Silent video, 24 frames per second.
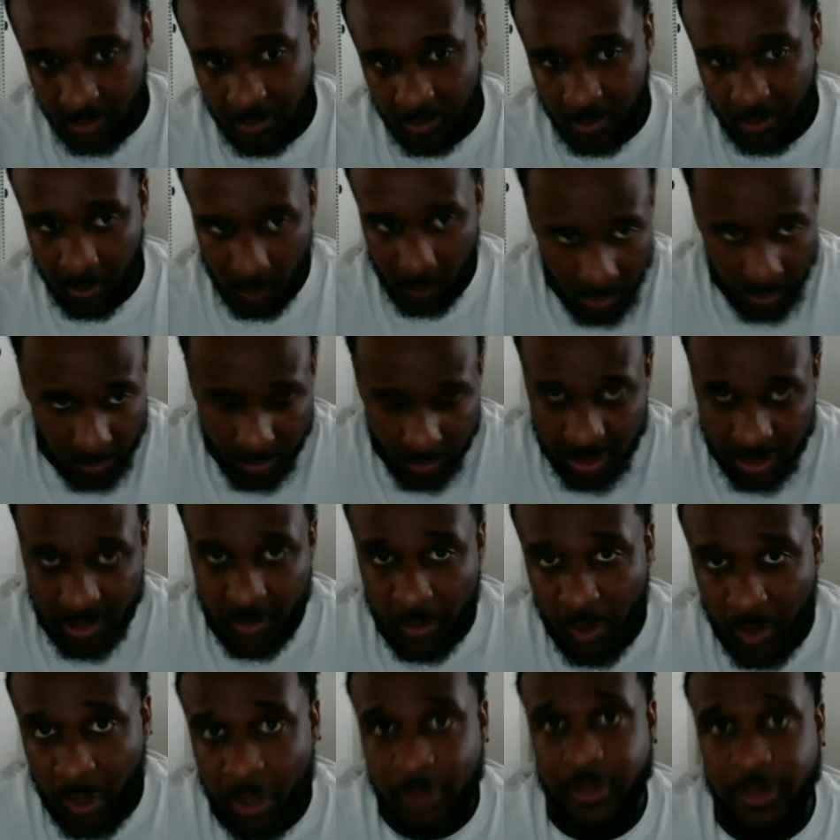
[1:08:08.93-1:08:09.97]
We were getting
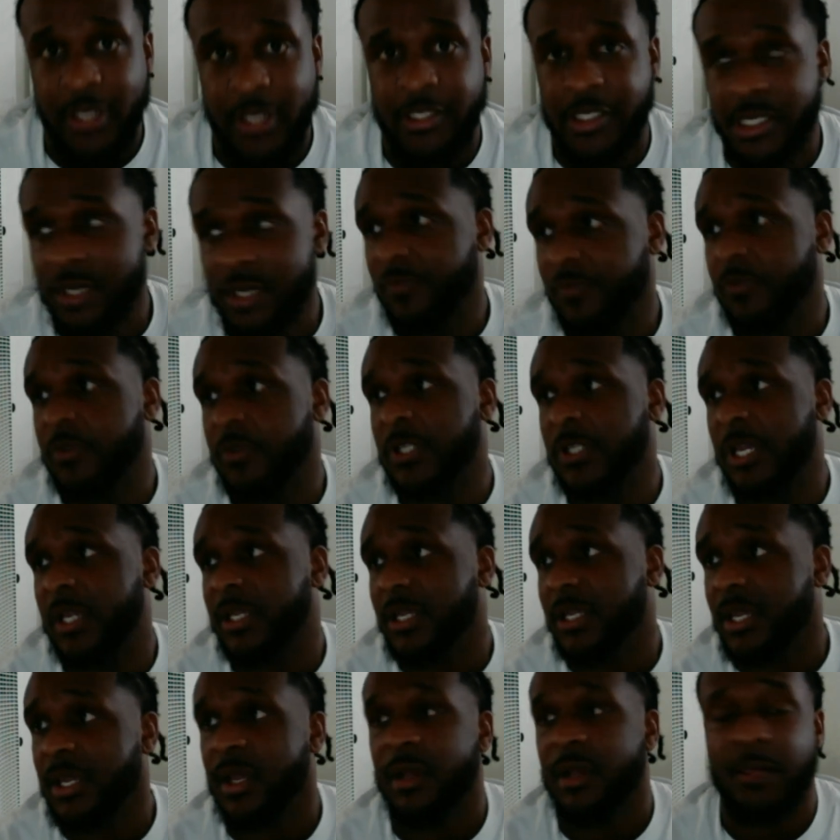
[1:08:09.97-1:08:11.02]
word that Chief was like,
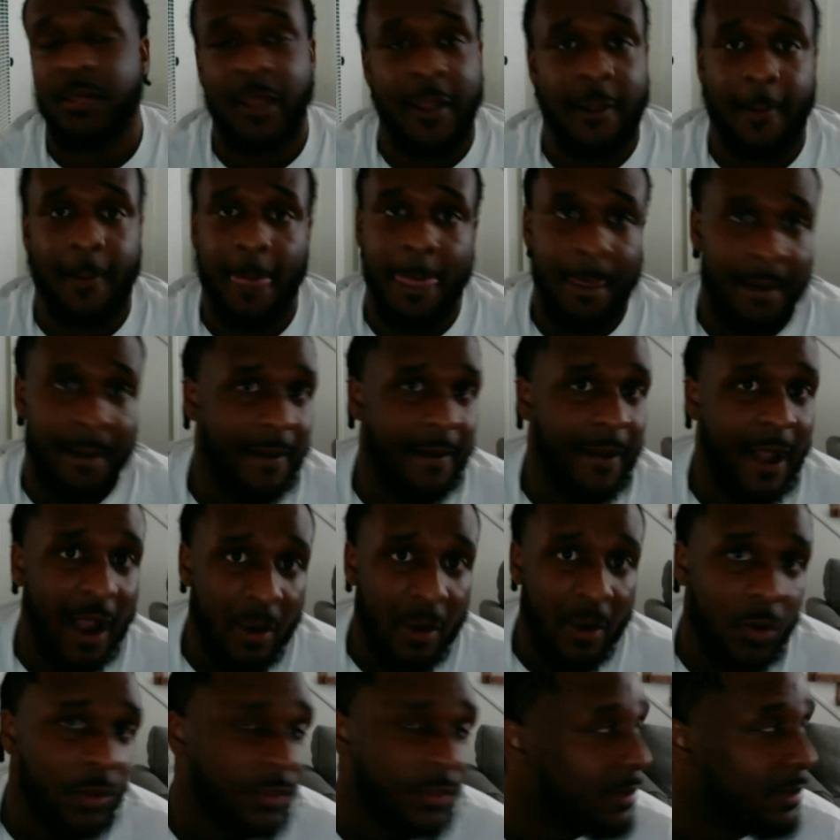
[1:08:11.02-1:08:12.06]
yeah, like, I
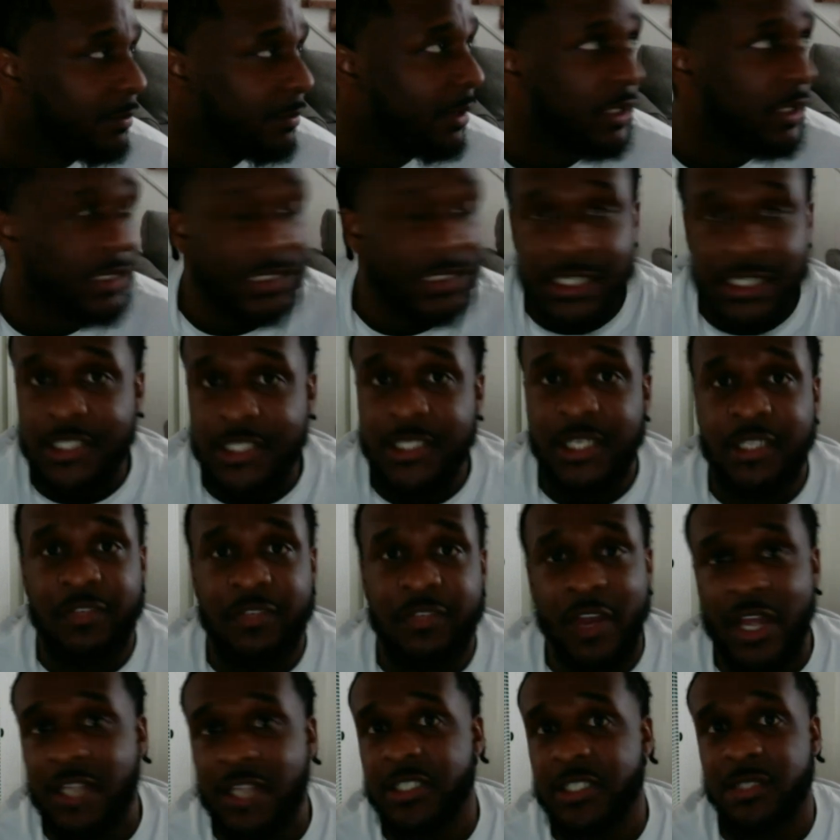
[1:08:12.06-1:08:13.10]
want them brothers teaching as
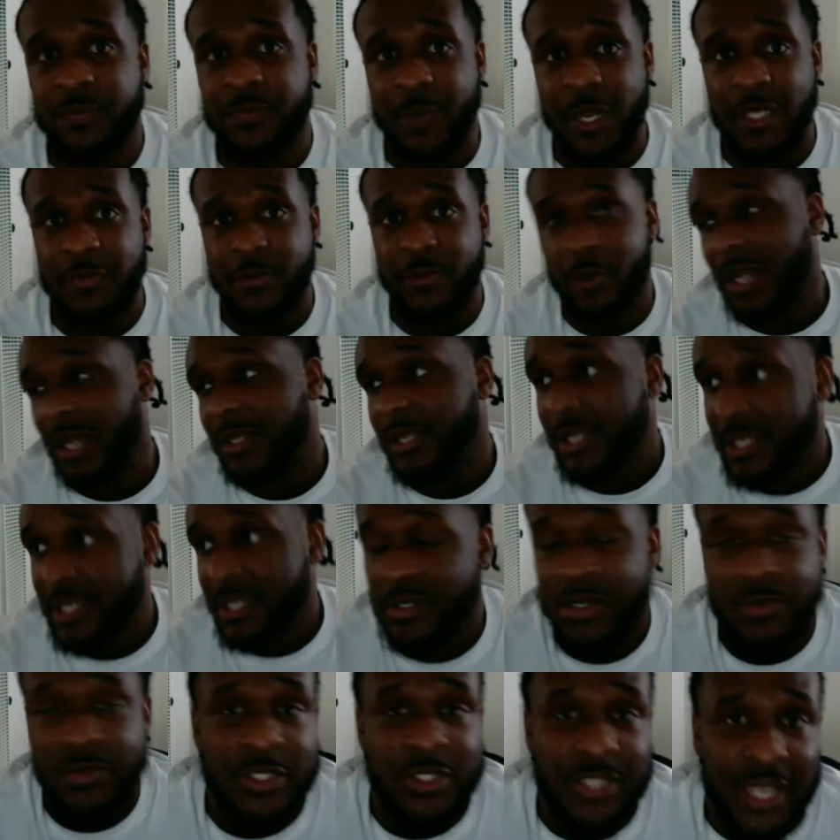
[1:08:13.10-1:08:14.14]
fast as possible. He
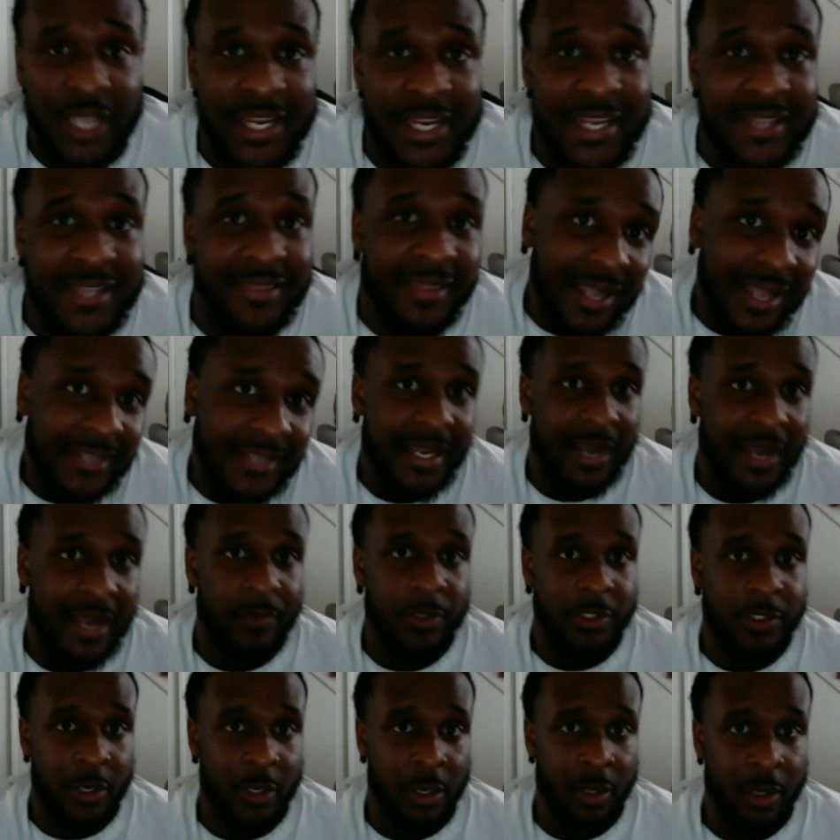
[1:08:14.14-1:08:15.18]
was saying he liked how we
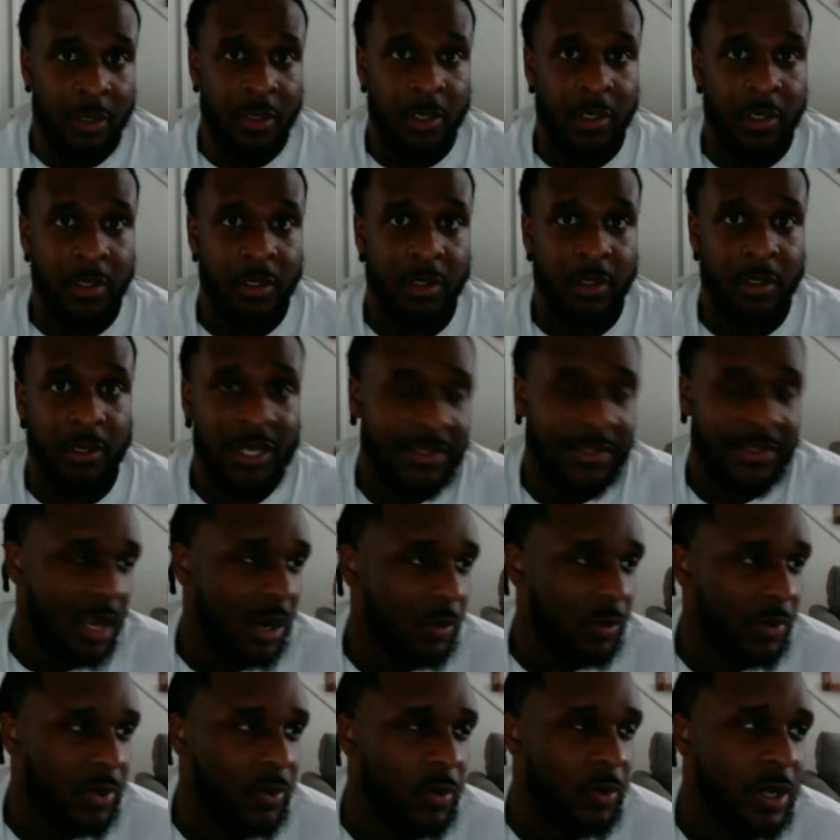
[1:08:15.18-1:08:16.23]
taught. He thought we
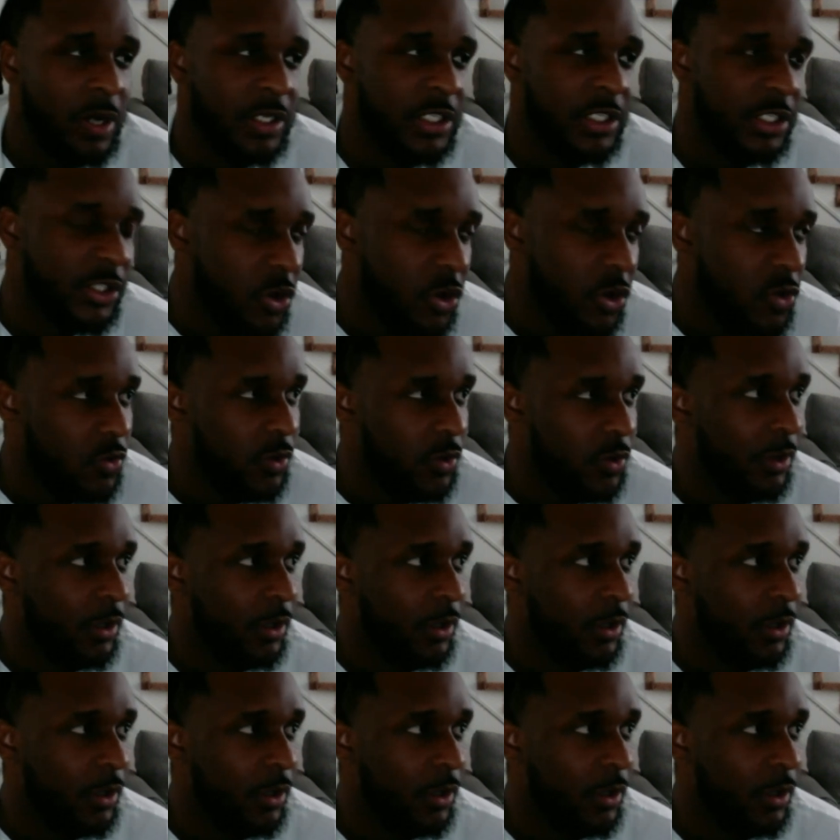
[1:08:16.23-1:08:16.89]
were astute.